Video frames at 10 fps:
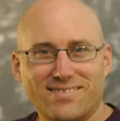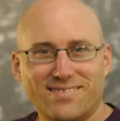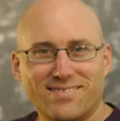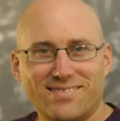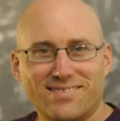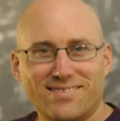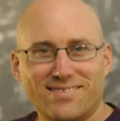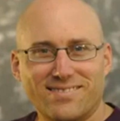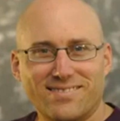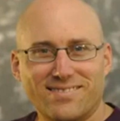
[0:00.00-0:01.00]

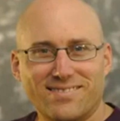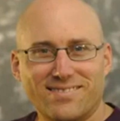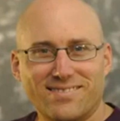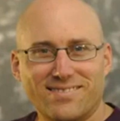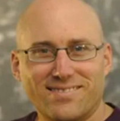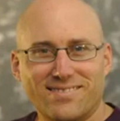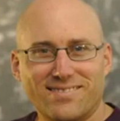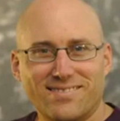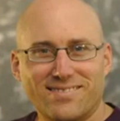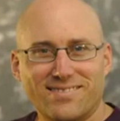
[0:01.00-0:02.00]

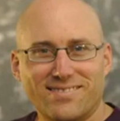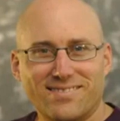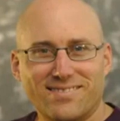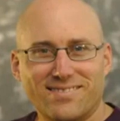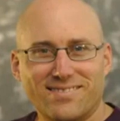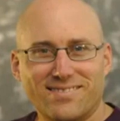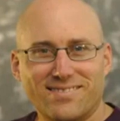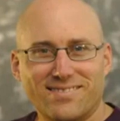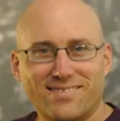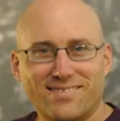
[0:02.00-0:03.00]

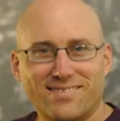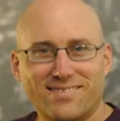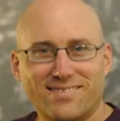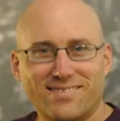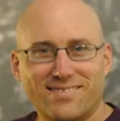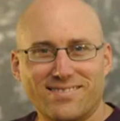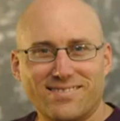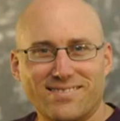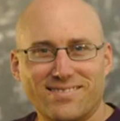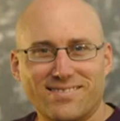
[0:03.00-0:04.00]

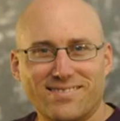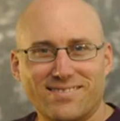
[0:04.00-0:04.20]
The face doesn't move, so there is nothing to read.